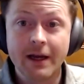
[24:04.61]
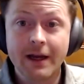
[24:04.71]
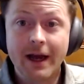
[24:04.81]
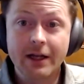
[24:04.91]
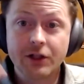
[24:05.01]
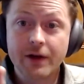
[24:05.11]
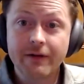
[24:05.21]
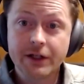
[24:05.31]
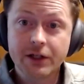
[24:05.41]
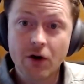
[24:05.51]
And so even
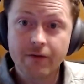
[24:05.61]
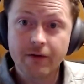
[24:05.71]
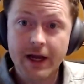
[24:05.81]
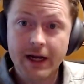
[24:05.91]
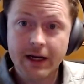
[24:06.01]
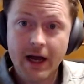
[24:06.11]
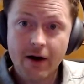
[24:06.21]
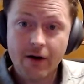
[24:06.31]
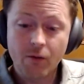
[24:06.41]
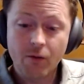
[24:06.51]
Snowflake
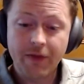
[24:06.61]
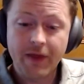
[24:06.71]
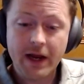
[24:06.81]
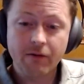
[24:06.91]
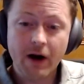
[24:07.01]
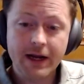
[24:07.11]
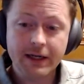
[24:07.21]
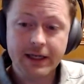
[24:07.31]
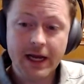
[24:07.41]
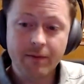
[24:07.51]
now, when they write
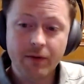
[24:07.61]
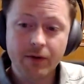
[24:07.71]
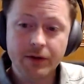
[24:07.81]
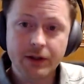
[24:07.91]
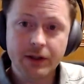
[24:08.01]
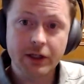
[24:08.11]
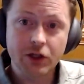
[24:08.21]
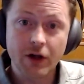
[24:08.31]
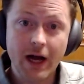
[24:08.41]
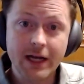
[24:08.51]
tables,
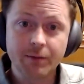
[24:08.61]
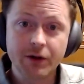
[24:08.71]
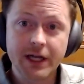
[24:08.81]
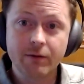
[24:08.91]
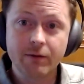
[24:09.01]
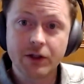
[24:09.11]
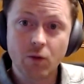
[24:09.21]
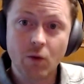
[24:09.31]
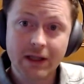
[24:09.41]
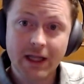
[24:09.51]
external Iceberg tables to
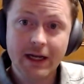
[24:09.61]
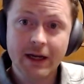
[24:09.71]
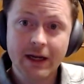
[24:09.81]
OneLake,